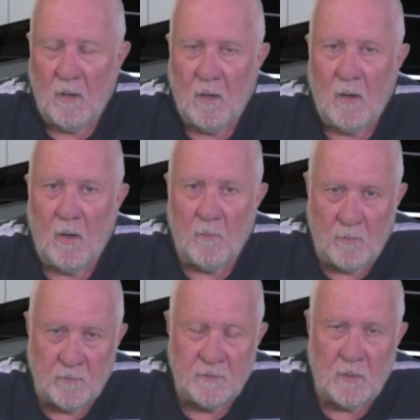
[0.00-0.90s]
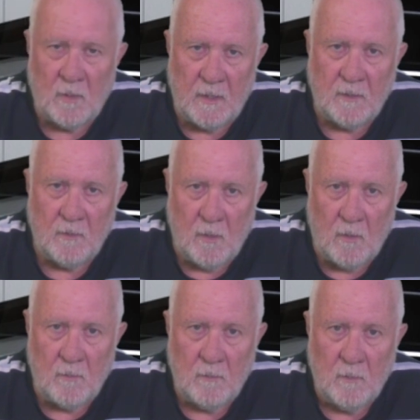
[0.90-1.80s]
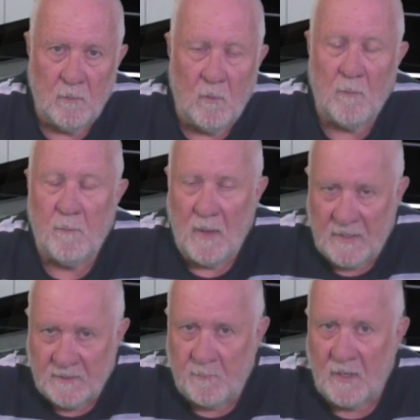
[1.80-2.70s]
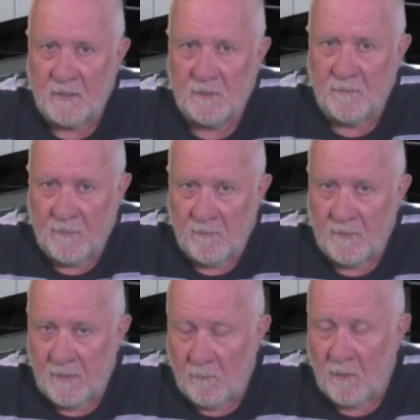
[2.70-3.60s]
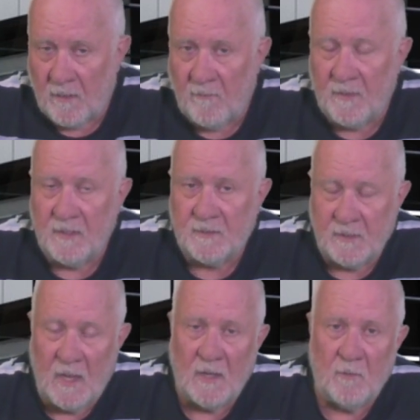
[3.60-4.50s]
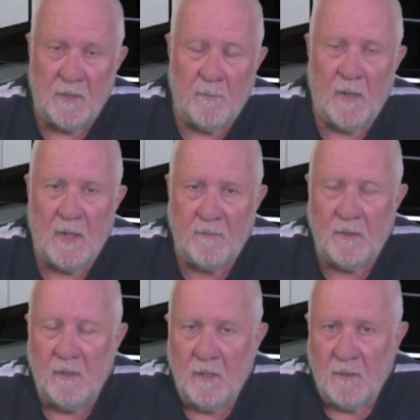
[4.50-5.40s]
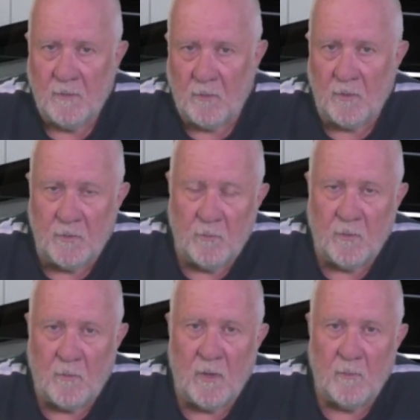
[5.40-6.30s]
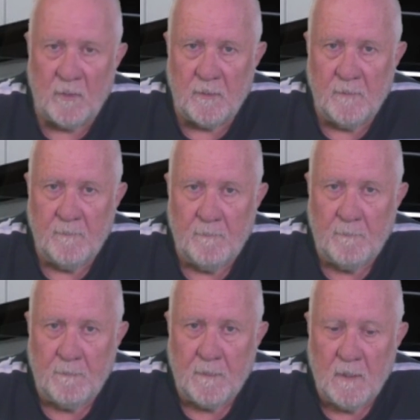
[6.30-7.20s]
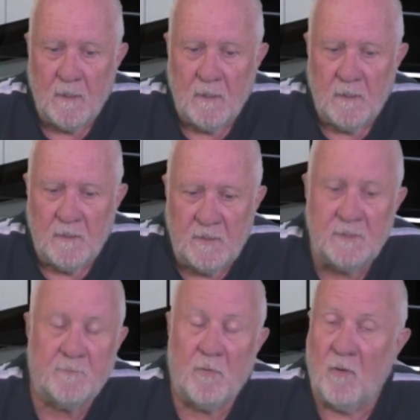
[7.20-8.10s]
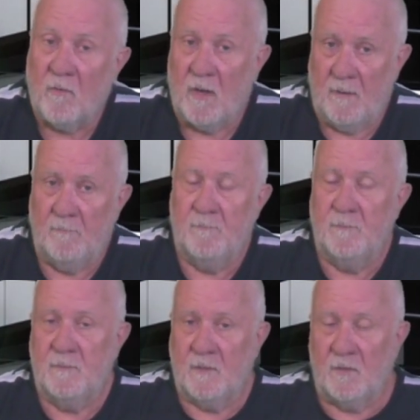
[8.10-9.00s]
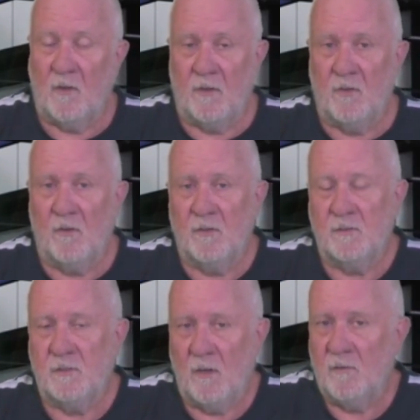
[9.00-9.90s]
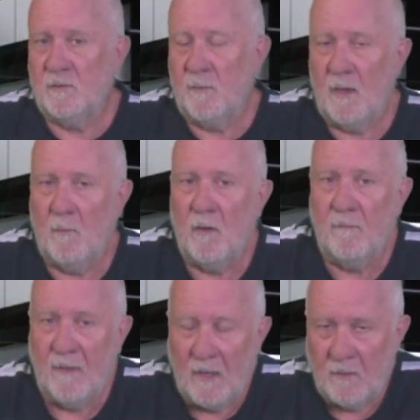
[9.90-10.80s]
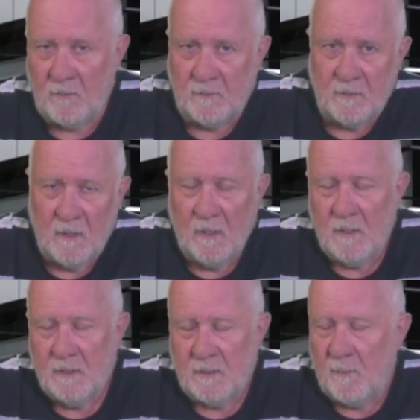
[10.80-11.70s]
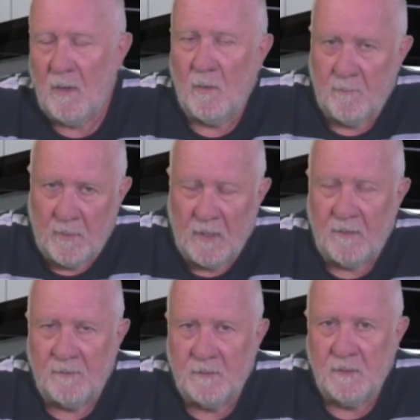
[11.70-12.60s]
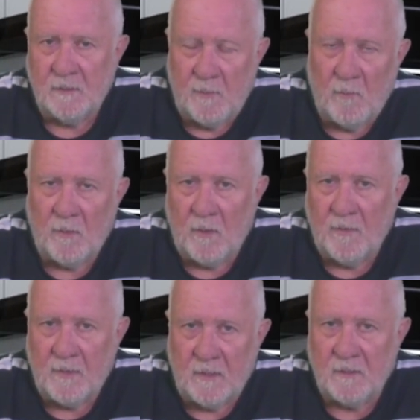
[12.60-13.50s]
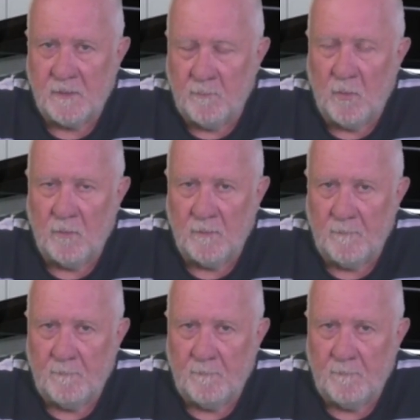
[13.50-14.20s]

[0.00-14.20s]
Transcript: I will also let you know what aspects of the whatever they're saying or their behavior that I do agree with. This program, The Tony Tonkins Show, is about my values. It's about my beliefs. It's about what I think is important.